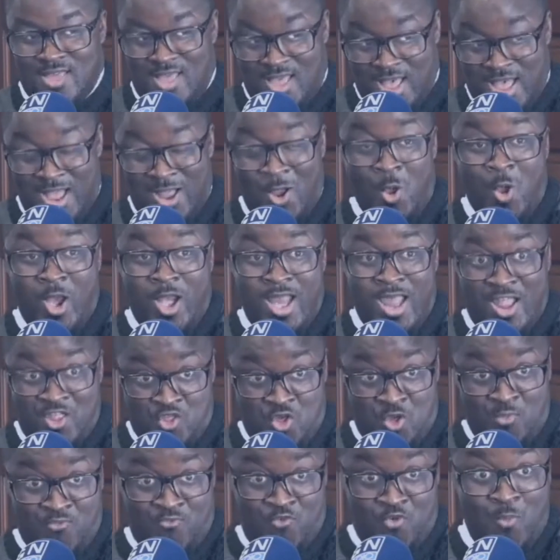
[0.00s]
I got that
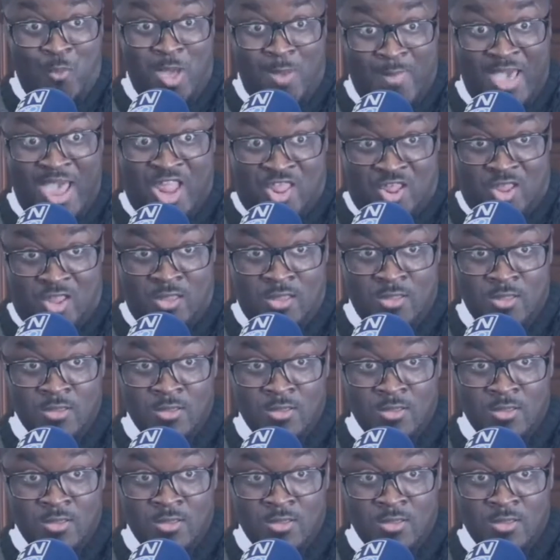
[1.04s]
job through my passion.